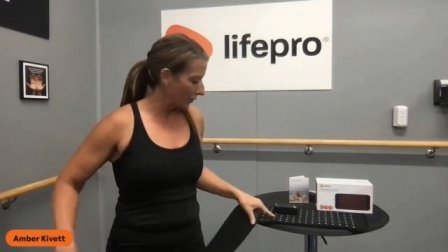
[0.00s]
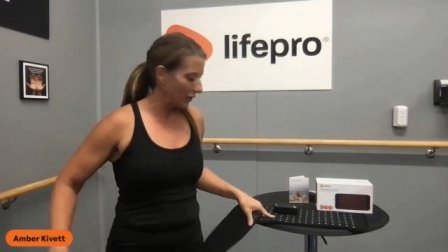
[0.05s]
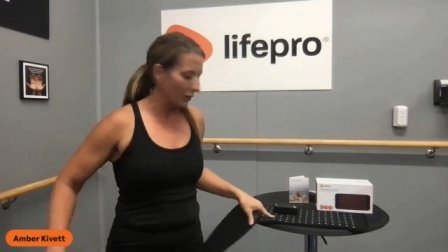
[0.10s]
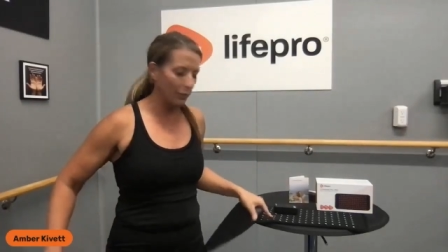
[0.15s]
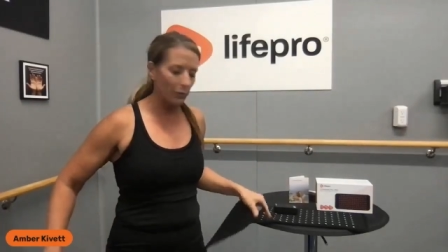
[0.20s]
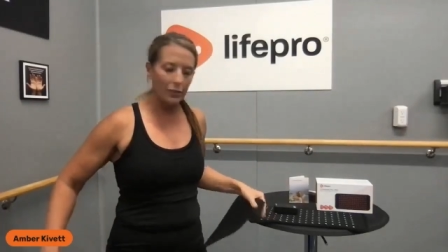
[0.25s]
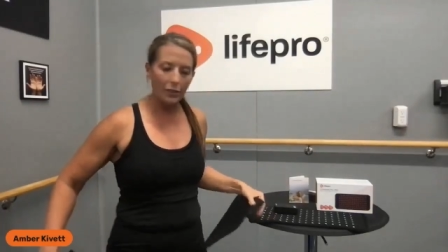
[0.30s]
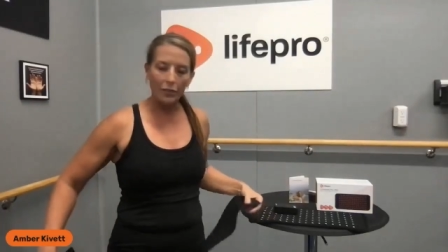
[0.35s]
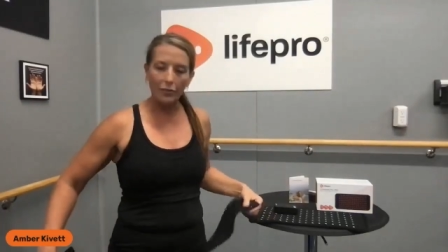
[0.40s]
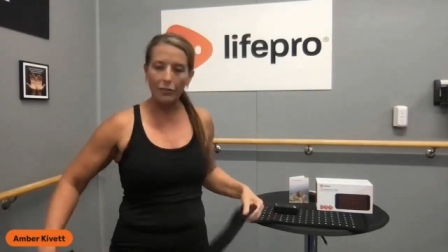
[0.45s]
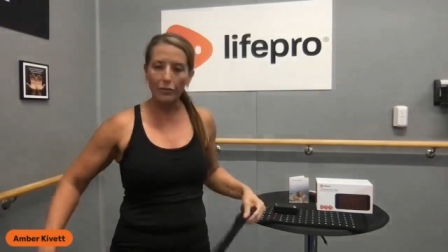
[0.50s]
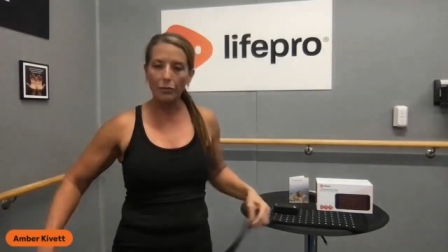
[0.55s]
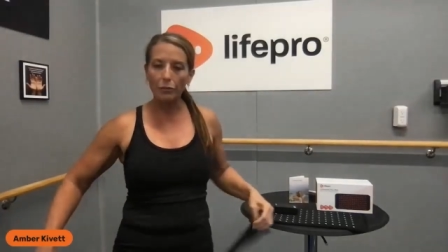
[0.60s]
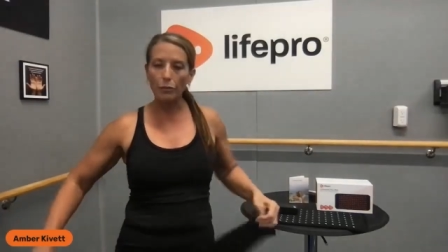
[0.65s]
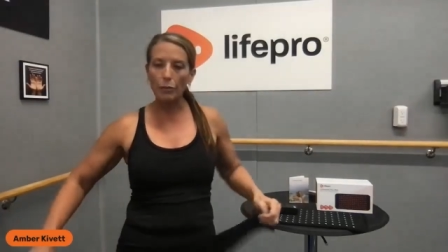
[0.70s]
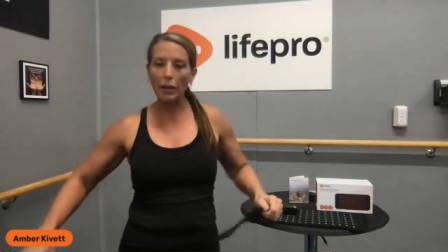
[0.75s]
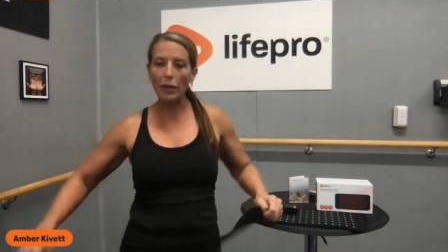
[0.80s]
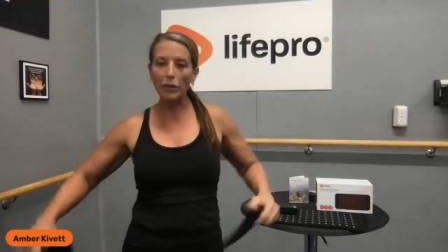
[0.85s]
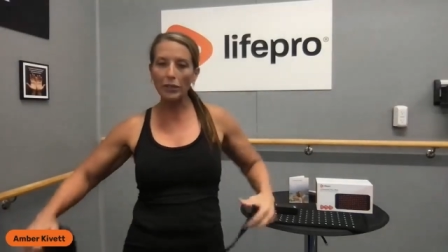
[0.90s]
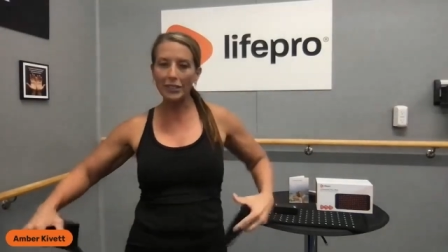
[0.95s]
the
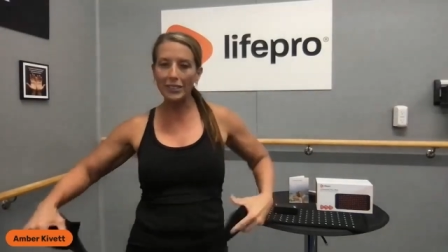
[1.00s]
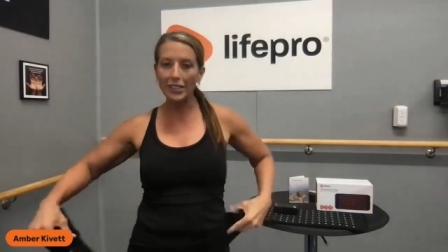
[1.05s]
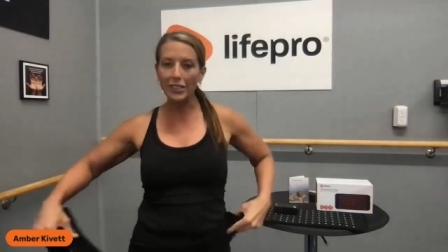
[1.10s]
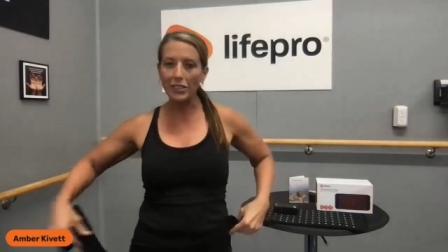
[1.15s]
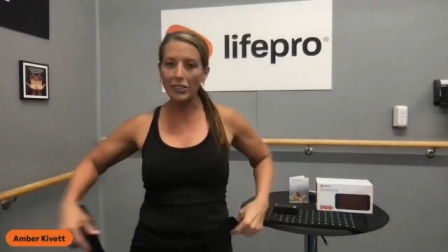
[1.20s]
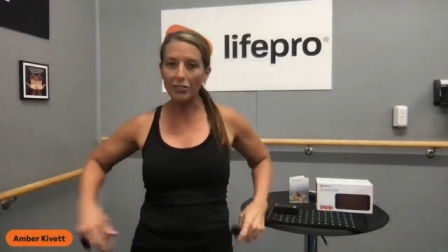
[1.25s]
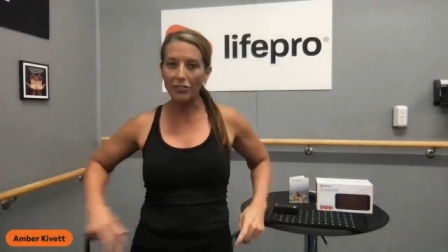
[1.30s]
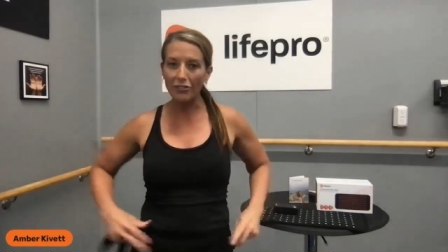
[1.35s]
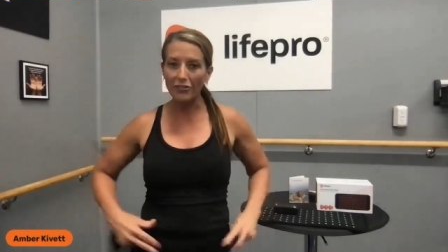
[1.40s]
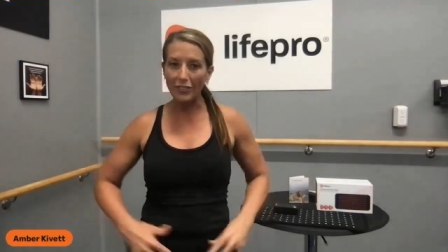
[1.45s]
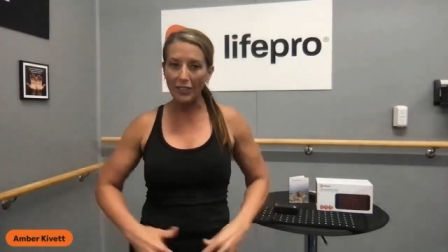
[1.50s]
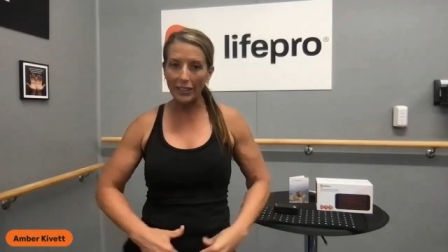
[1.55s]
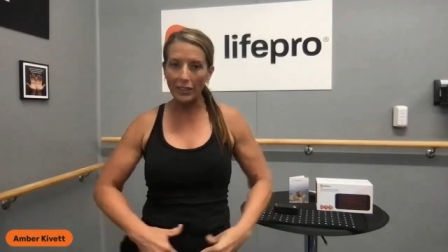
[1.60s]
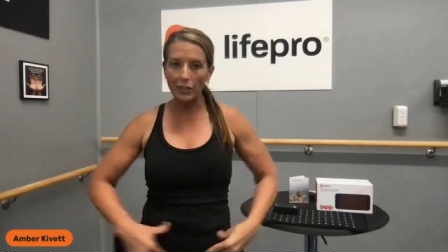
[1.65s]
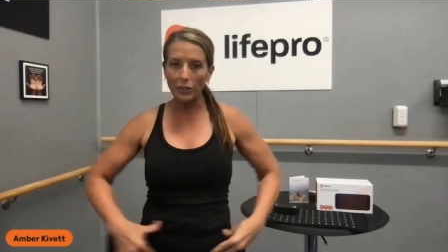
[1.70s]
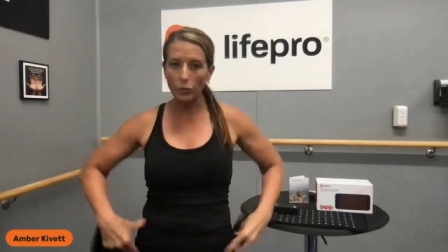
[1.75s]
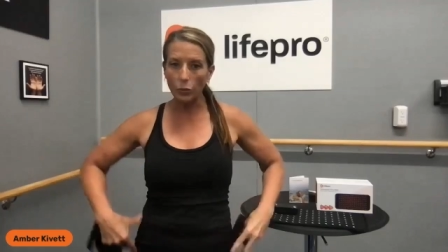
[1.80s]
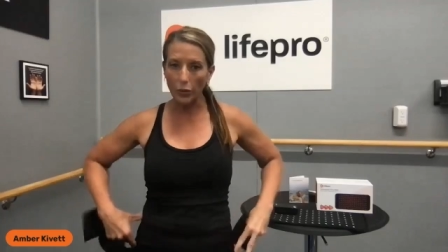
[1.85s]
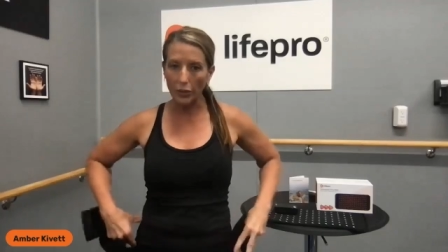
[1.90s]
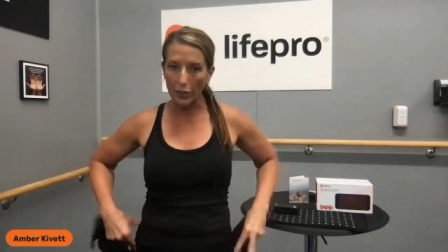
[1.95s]
belt doesn't
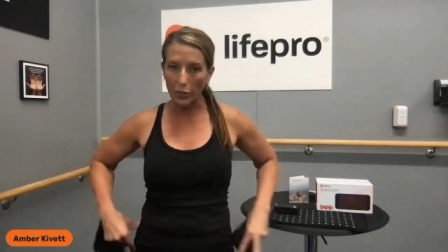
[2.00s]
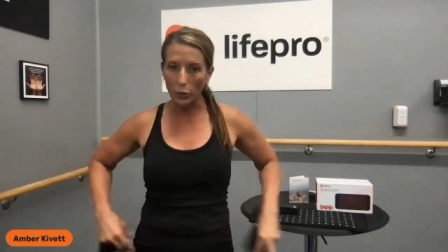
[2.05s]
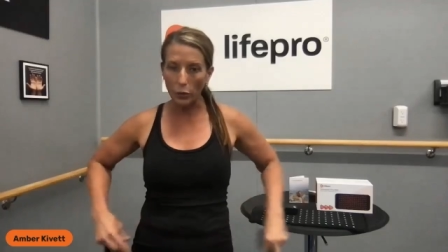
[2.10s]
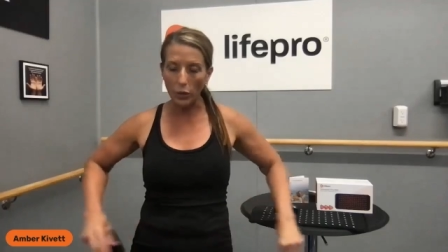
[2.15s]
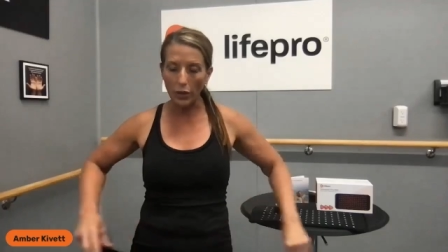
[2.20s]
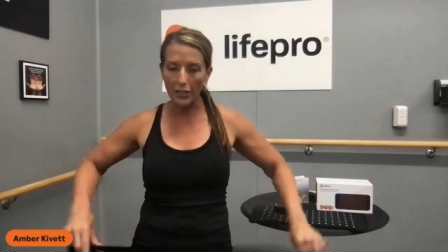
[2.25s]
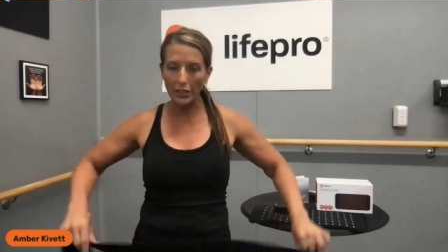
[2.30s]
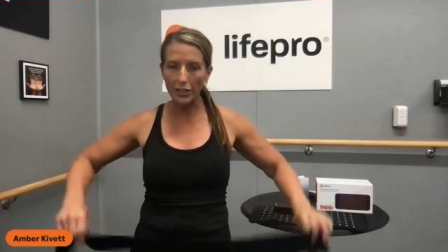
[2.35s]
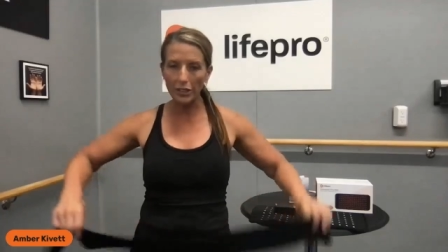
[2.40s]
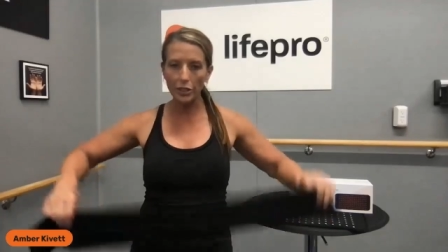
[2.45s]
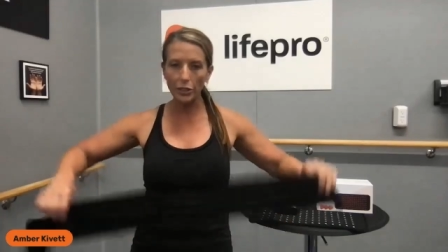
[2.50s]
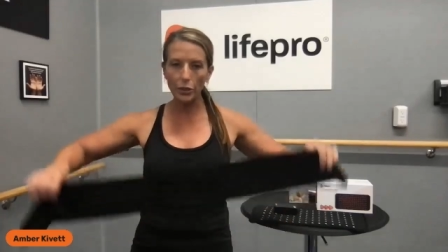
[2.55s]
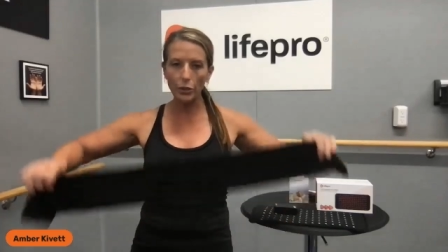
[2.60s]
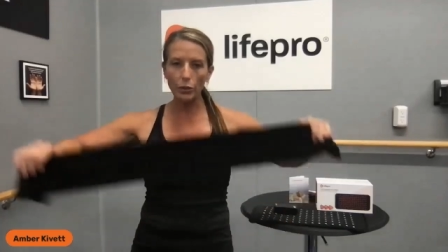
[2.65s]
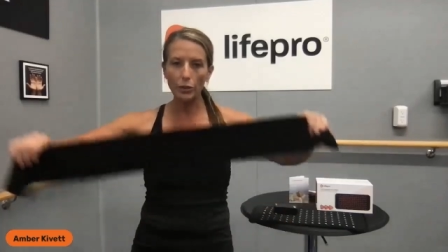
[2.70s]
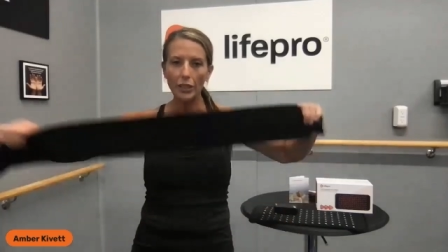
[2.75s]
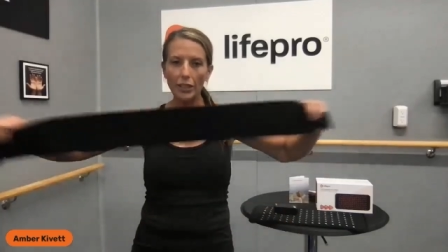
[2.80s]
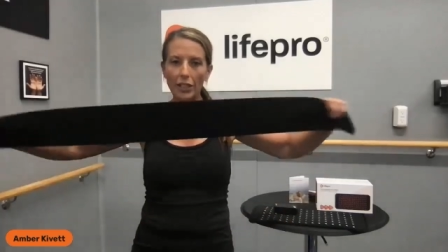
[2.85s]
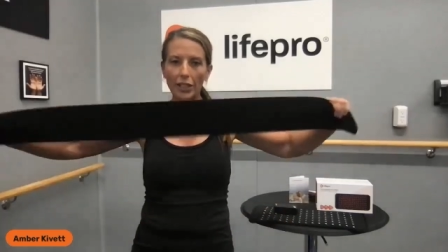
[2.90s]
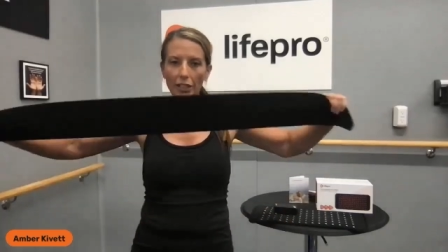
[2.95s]
fit where you want it
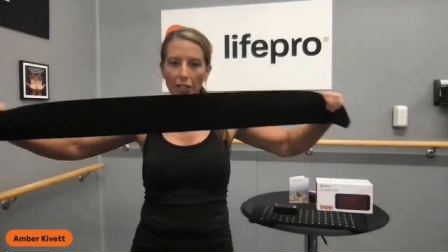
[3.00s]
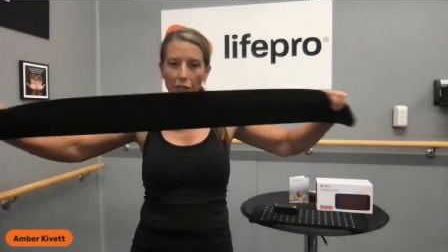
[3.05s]
to,